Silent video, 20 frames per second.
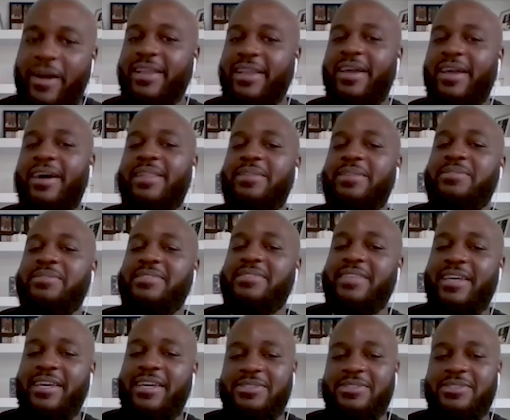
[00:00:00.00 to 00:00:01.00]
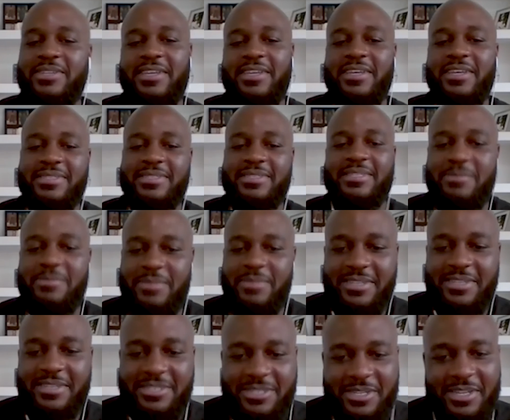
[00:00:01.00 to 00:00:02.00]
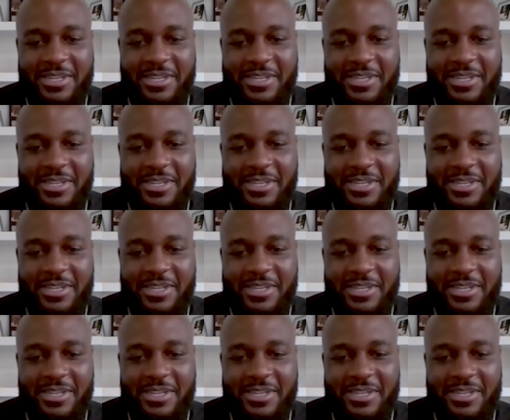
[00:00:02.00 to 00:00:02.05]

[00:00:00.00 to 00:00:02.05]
all on the side so they can't see me and shit.